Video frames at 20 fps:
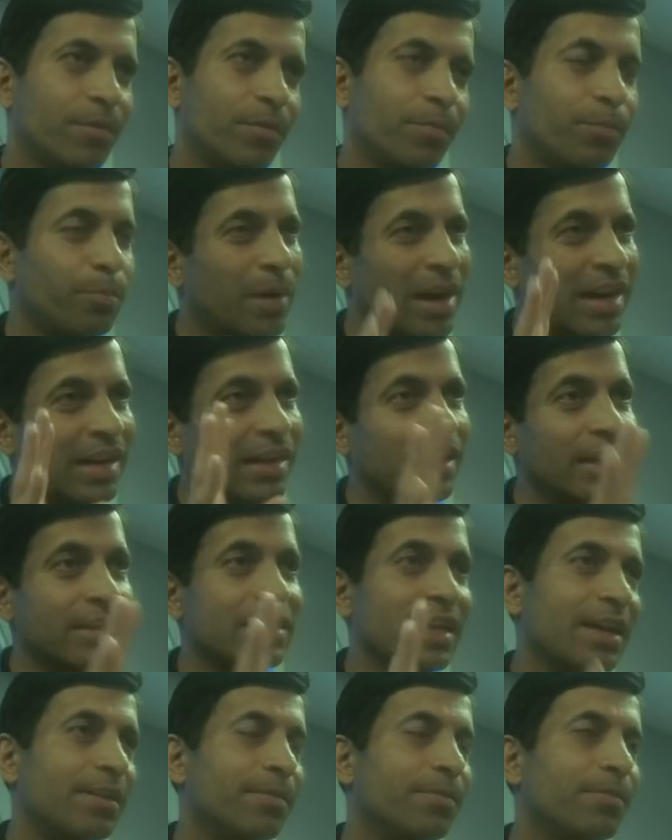by
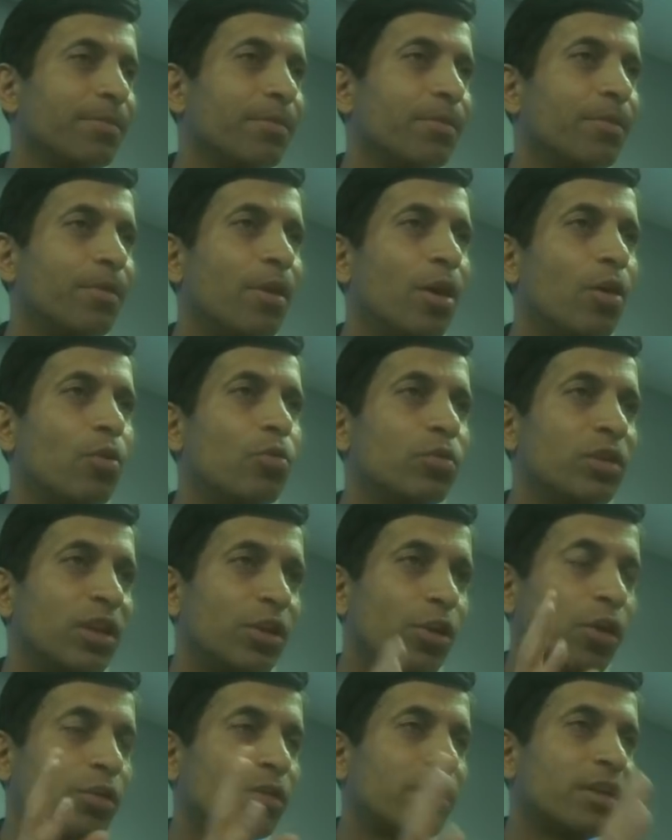design. How the
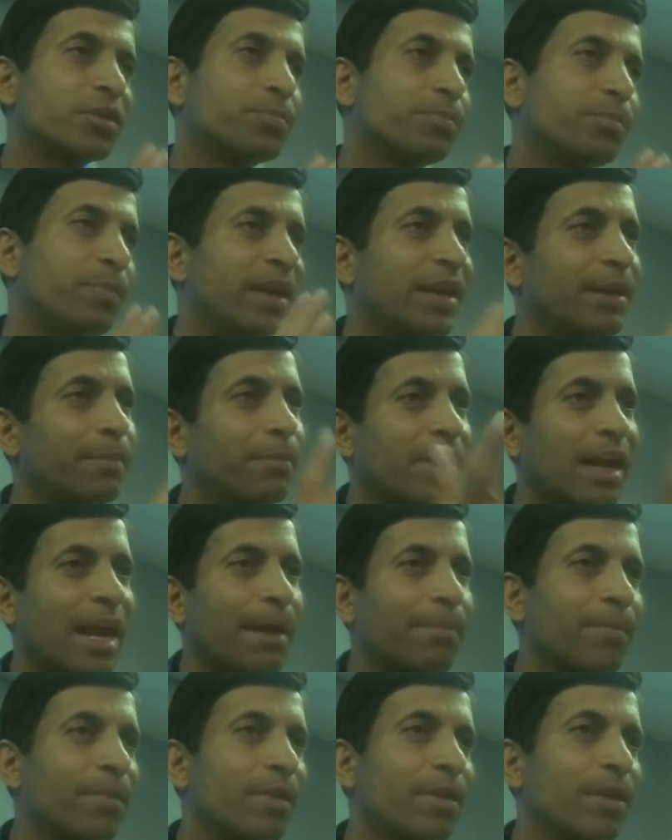doctors made him
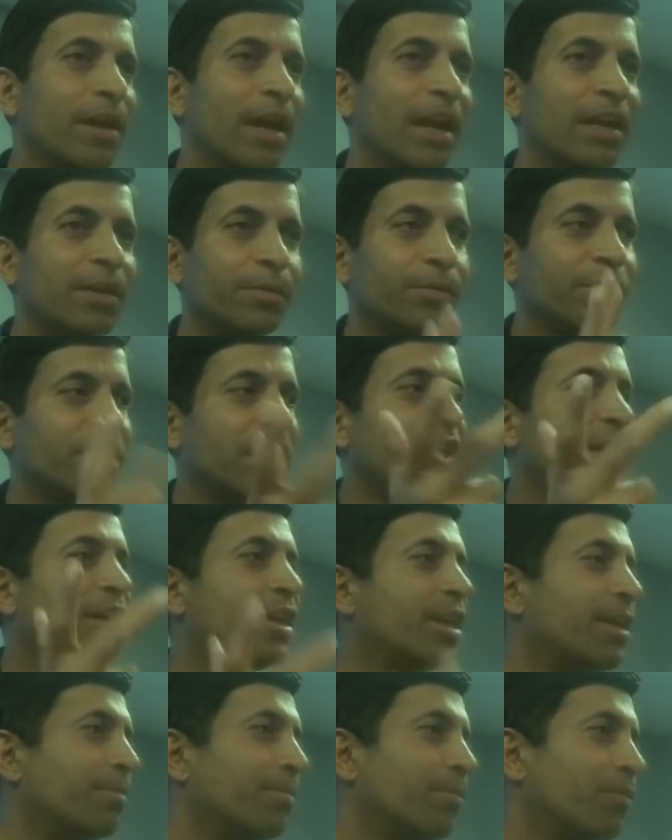trapped and studied
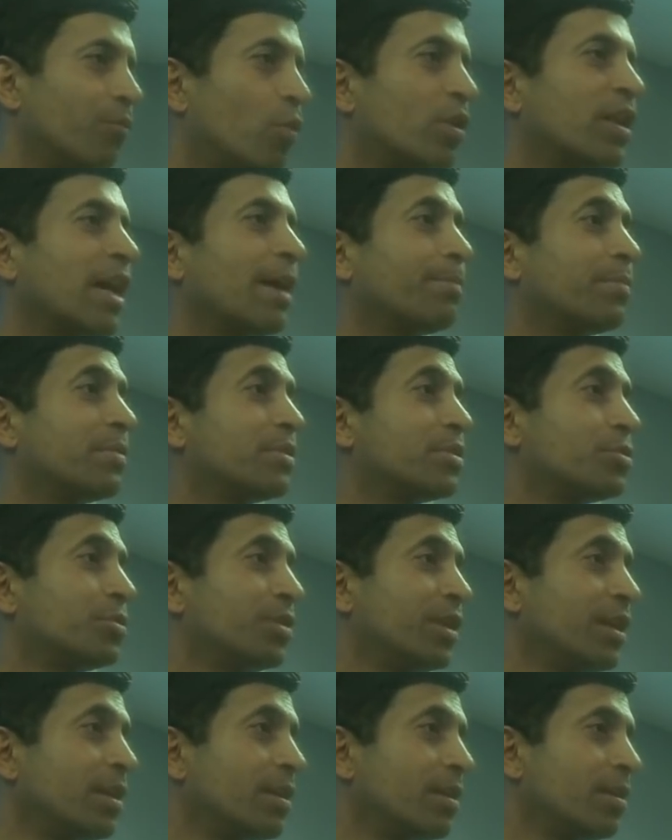him. What happens to
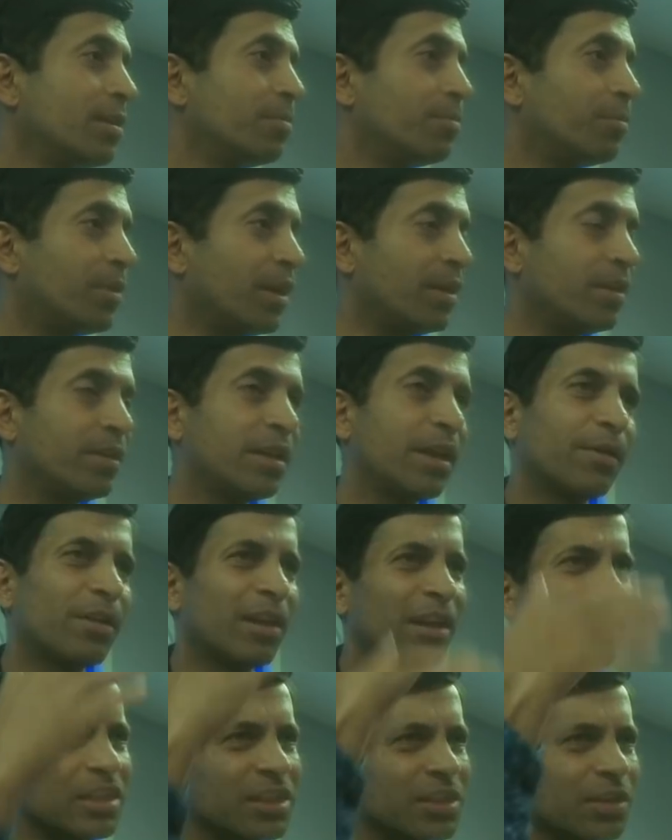the brain? They
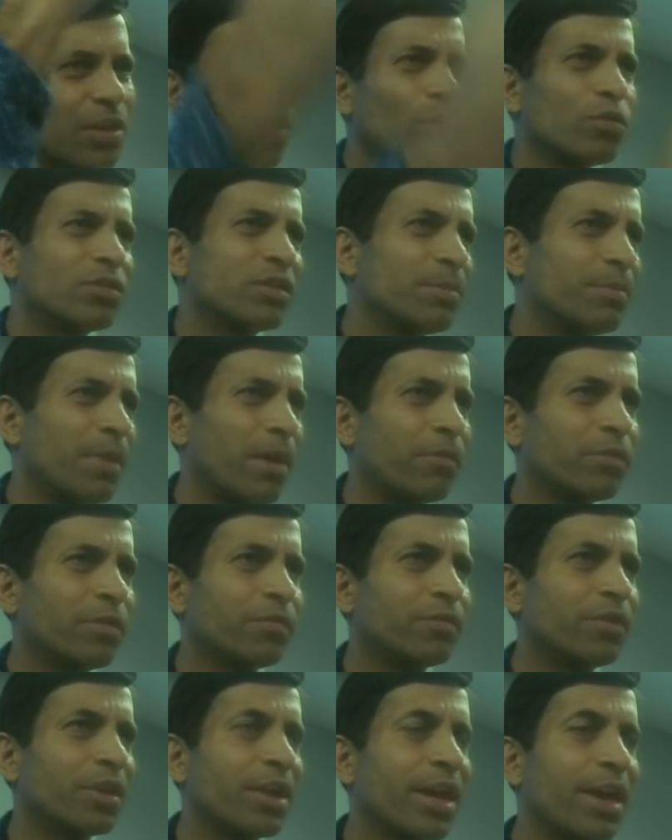just closed the mouth
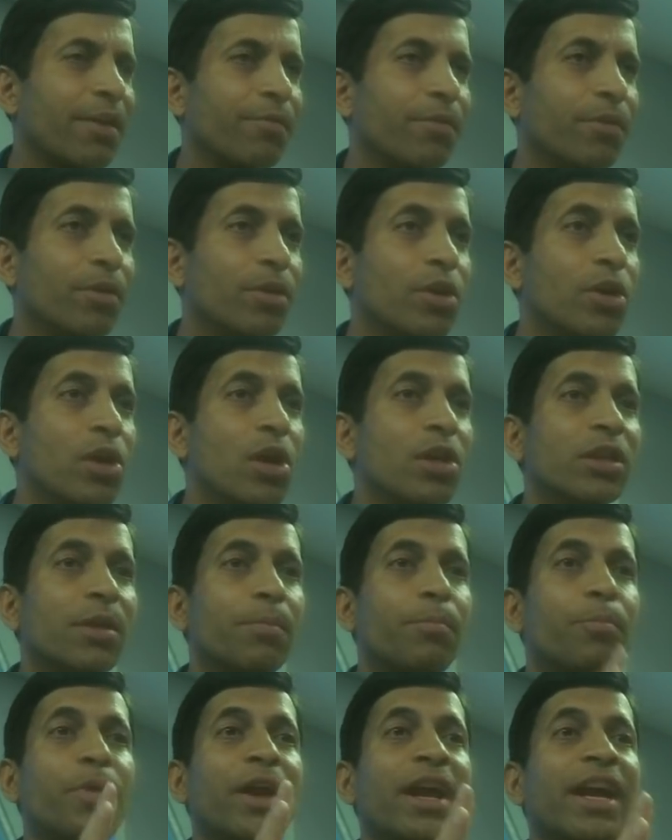of the cave. The
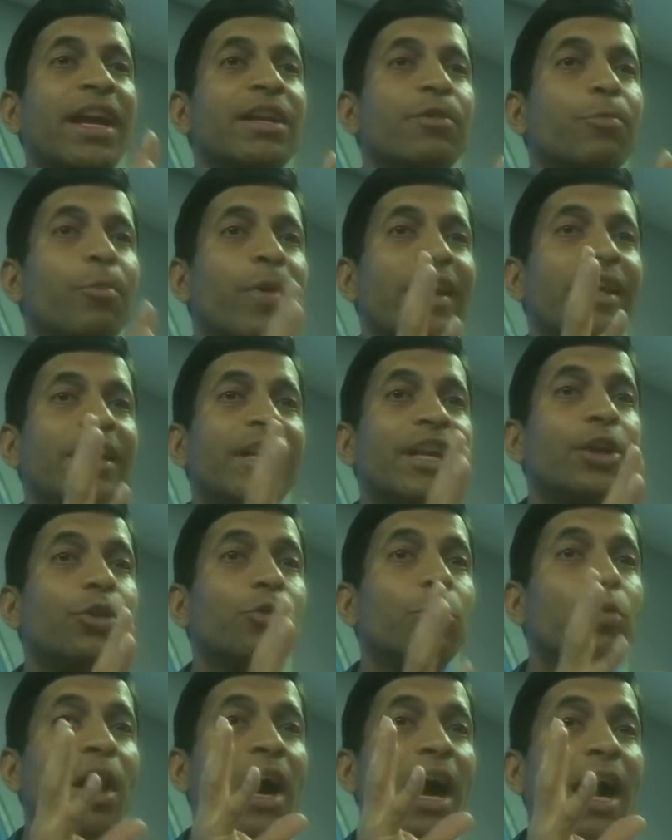brain went
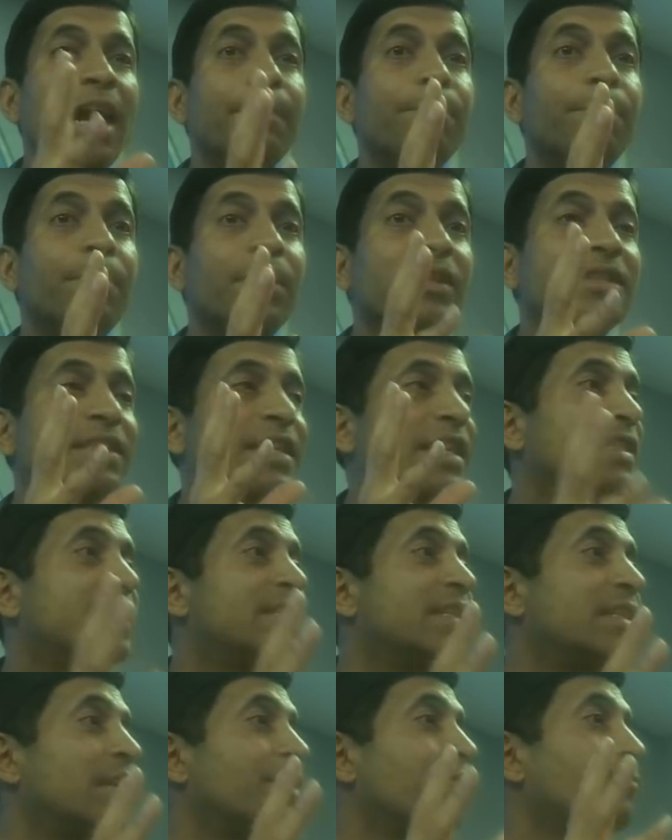into
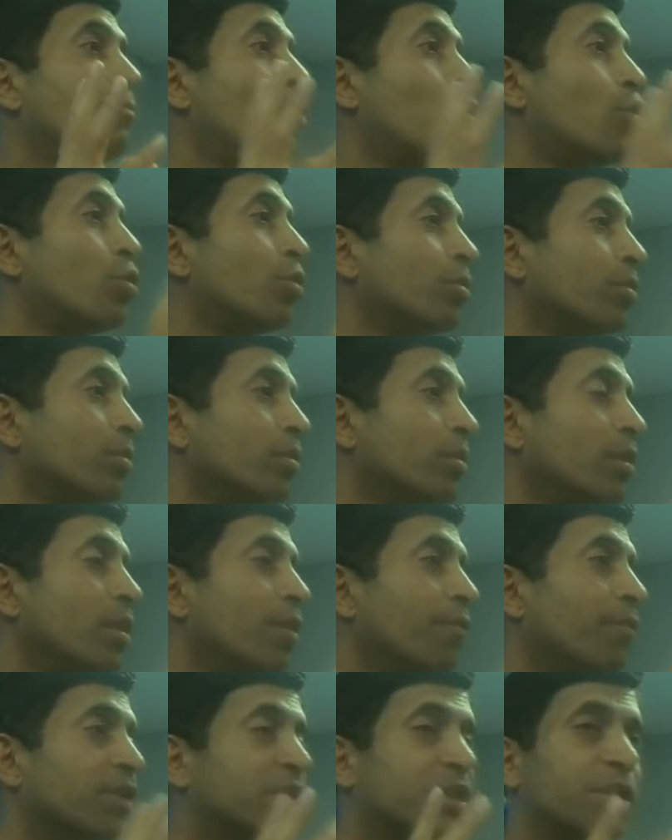hypersensitive mode.
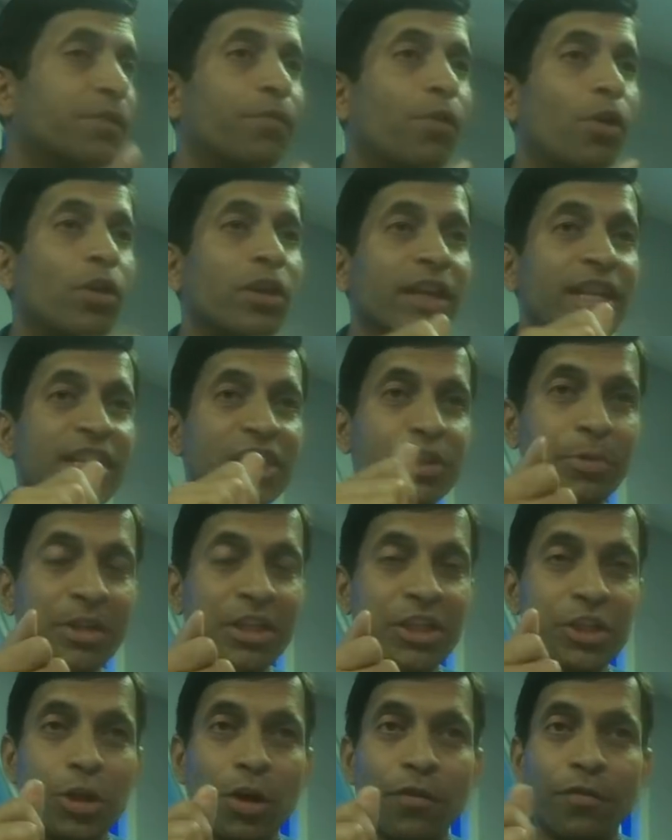First of all, it
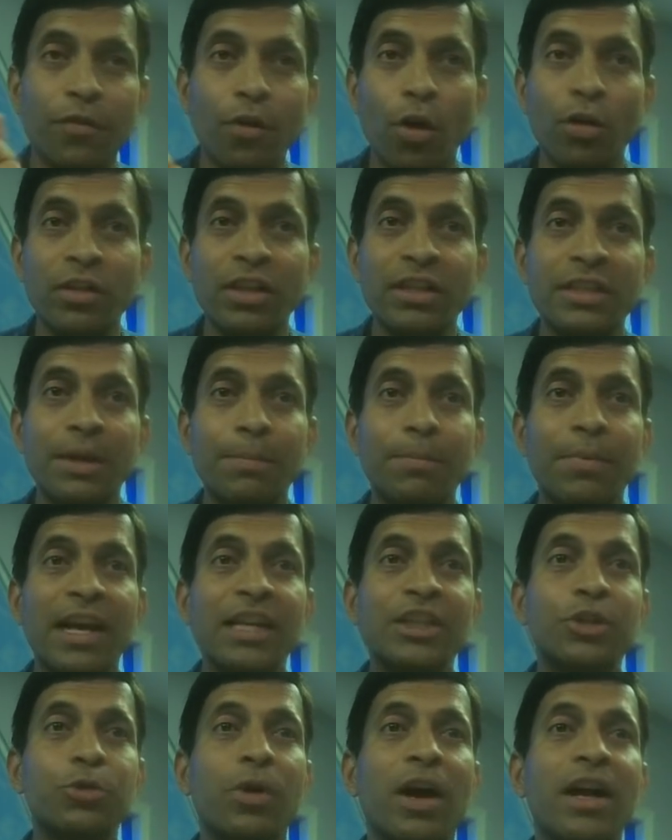switched off all the
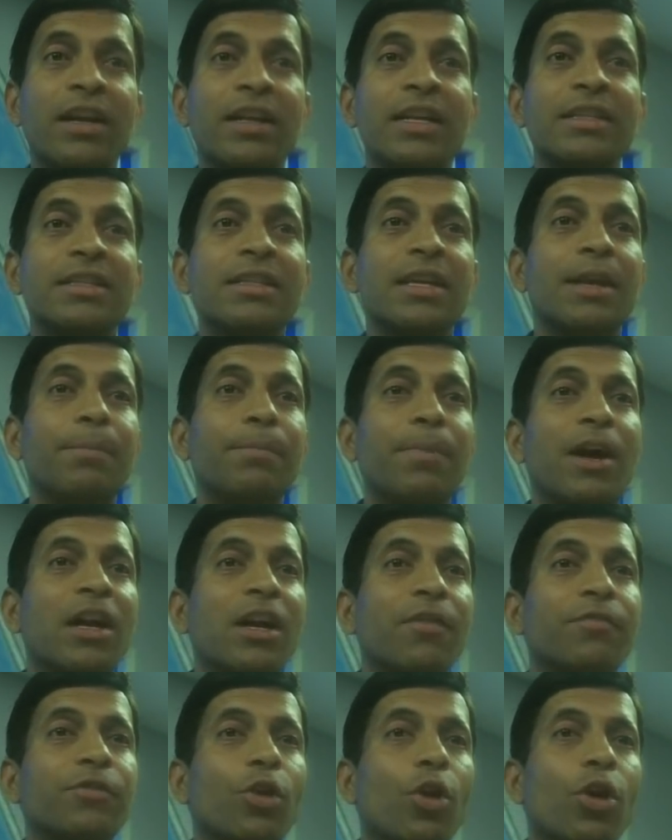supplies to unnecessary part
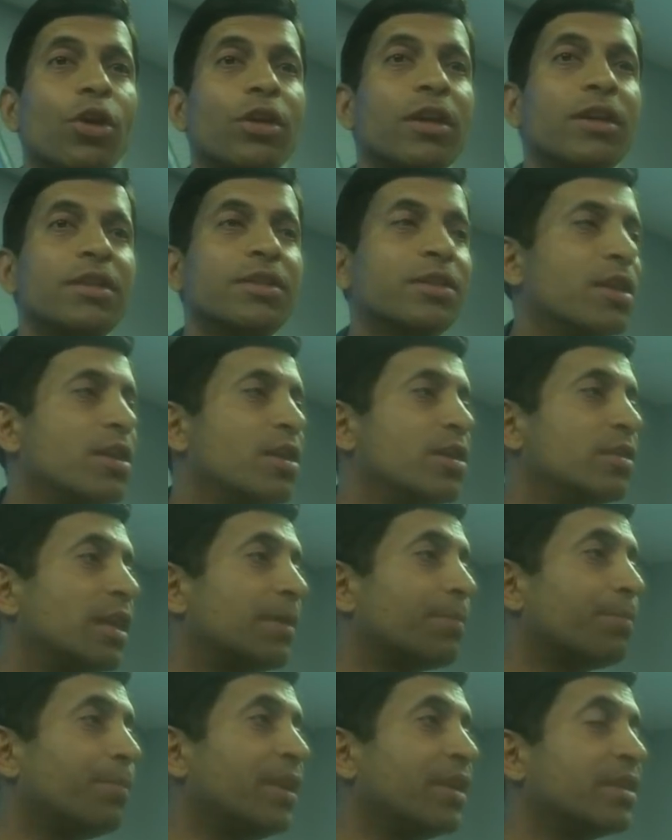of the organs.
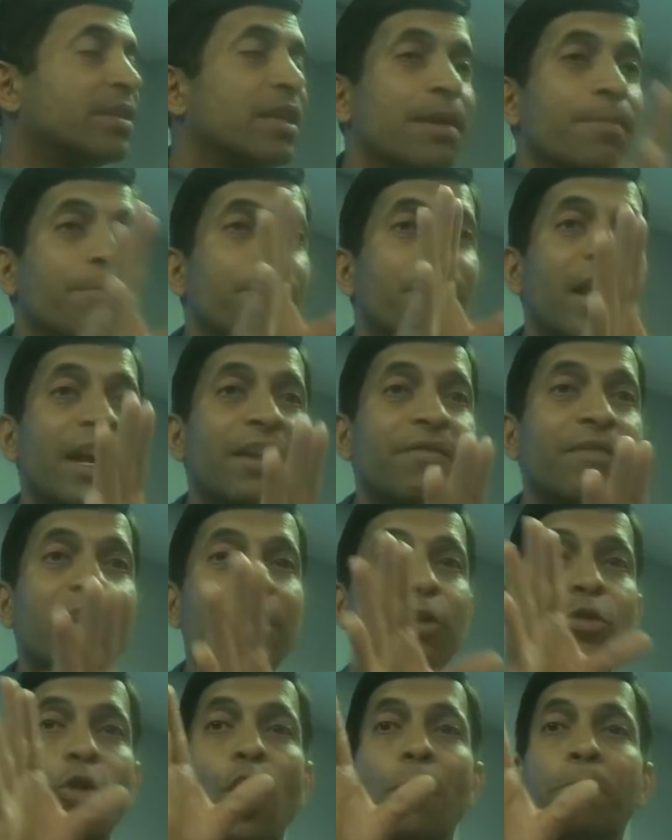That means brain went
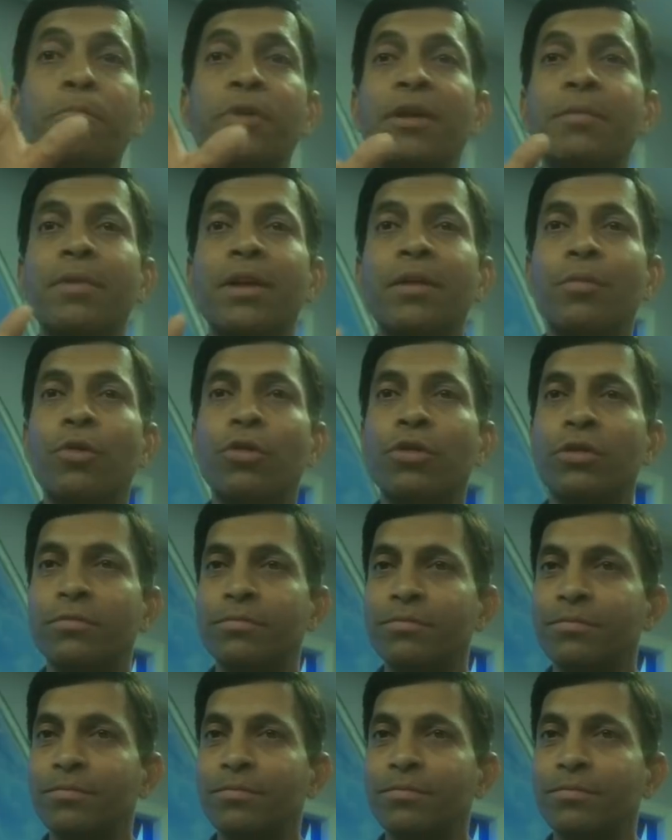to optimal mode.